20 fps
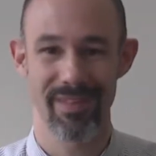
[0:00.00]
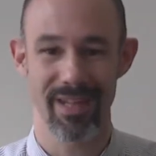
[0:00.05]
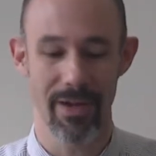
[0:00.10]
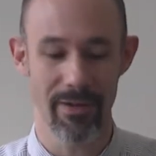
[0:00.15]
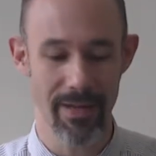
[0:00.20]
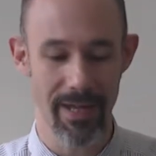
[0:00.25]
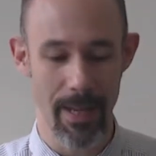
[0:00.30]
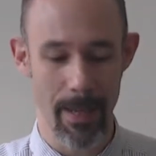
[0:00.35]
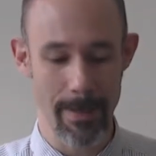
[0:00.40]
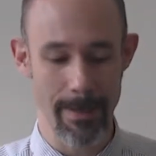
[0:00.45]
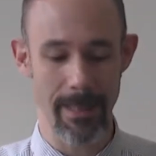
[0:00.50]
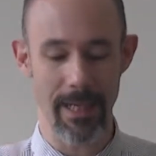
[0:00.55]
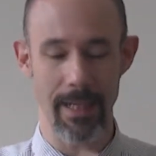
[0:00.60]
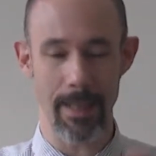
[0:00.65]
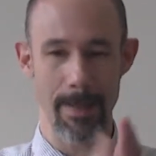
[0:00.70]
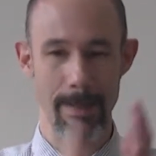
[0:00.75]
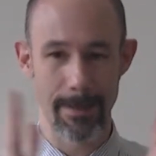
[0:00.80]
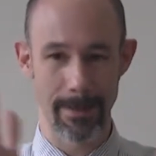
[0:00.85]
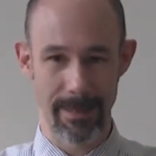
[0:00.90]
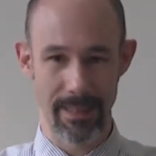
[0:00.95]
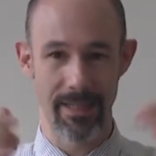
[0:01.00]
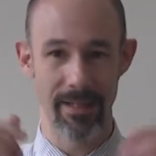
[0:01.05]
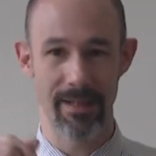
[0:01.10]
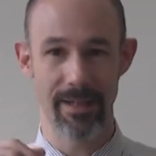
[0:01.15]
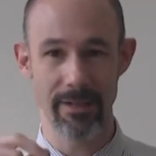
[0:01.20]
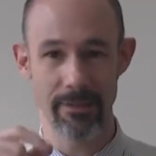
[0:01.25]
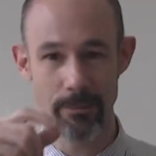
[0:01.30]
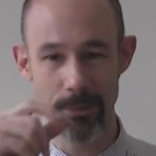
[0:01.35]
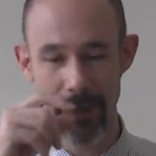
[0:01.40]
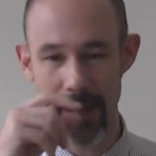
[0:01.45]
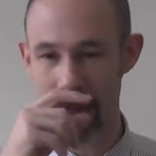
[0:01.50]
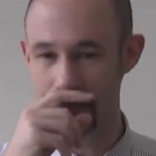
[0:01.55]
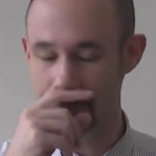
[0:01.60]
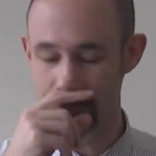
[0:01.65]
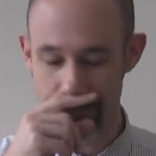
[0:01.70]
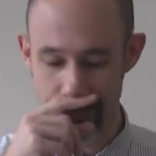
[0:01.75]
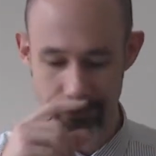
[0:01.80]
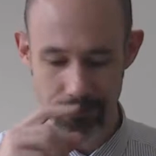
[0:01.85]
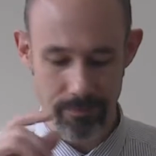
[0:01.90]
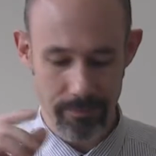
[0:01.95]
Okay, right, let's
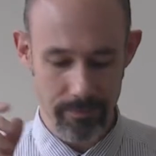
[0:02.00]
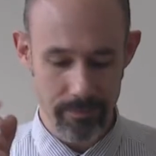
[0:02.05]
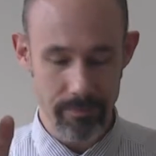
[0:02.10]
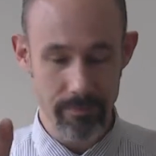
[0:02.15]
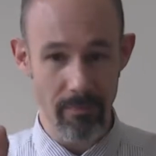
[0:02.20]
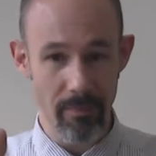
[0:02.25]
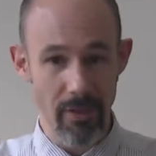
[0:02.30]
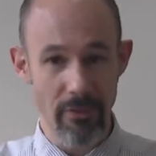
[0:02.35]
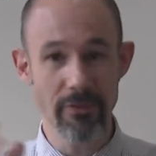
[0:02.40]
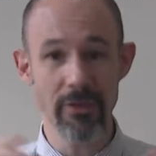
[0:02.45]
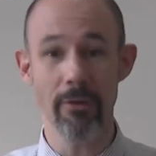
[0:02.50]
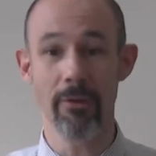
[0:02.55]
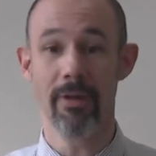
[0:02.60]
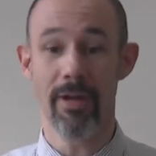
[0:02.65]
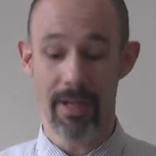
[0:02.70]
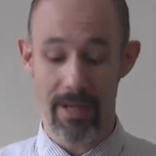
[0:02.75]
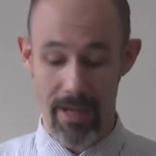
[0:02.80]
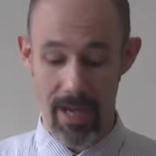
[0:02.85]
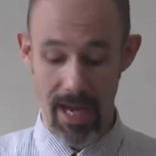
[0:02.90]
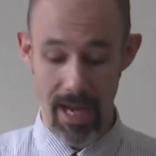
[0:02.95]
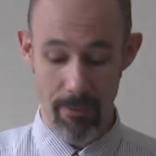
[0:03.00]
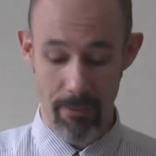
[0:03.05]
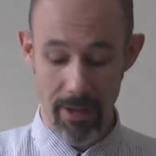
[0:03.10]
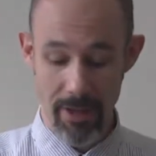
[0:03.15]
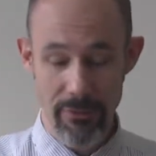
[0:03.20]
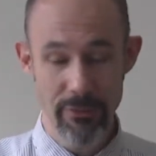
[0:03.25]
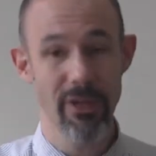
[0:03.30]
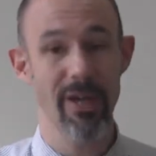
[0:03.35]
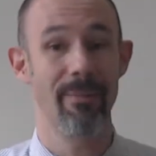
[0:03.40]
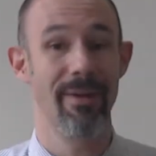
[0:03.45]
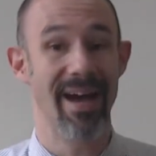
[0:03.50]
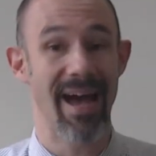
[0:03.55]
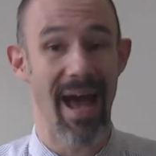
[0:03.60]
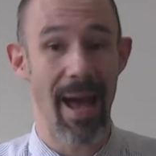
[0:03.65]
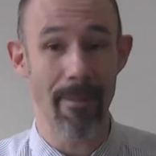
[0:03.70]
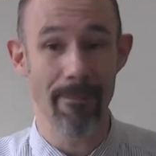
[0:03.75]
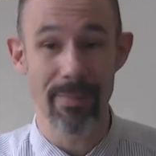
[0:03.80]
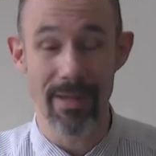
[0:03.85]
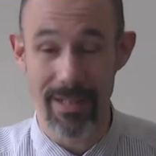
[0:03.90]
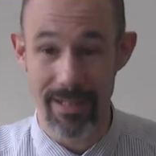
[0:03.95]
begin. So, uh, we're going to talk about
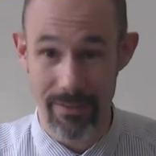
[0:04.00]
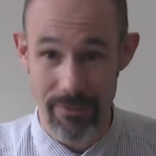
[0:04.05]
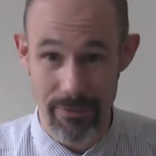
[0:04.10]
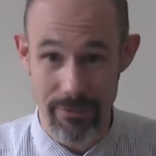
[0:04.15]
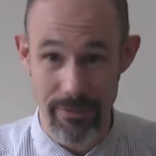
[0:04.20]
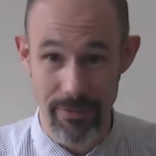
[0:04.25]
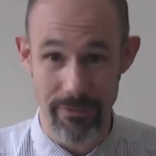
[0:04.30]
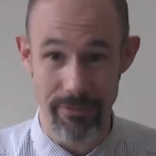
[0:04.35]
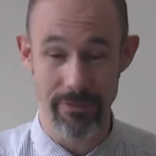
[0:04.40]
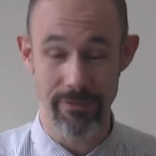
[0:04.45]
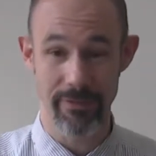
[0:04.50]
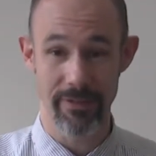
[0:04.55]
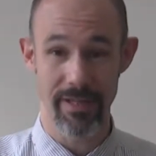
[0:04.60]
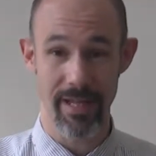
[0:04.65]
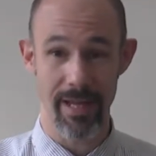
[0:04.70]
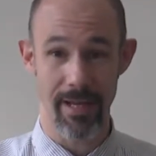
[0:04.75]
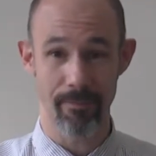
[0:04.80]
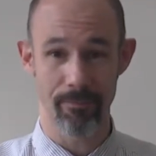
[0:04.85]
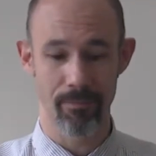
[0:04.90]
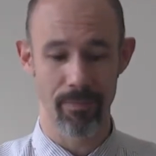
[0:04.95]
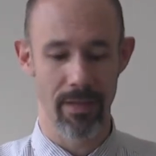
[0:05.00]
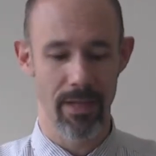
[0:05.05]
ambulances today.